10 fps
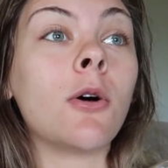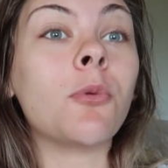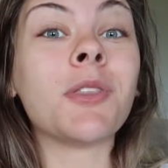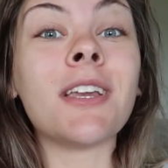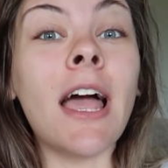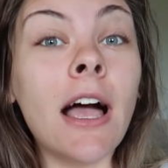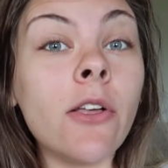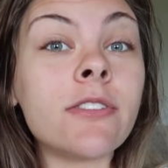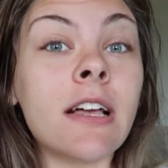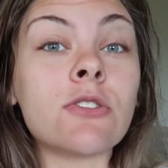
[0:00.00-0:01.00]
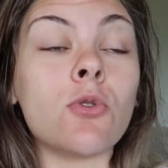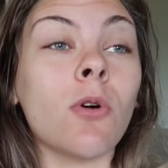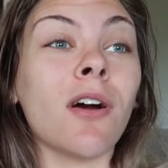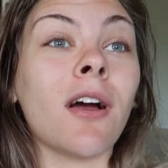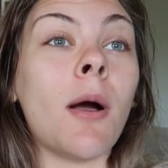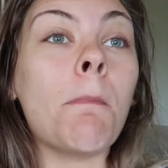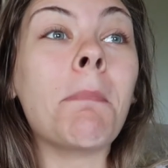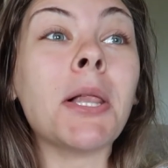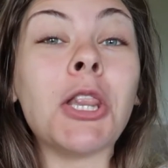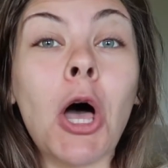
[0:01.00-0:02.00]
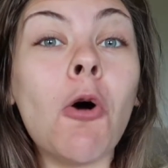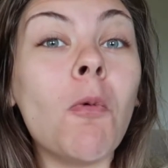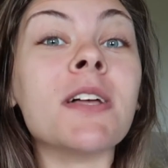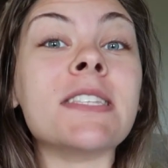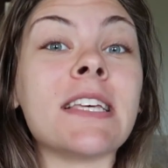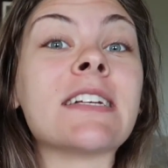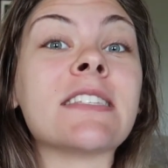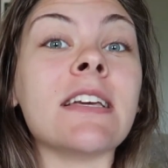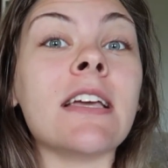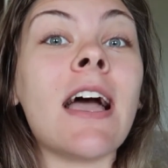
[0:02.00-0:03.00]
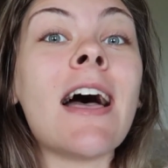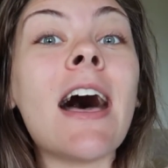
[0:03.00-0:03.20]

with an LSAT score below 160?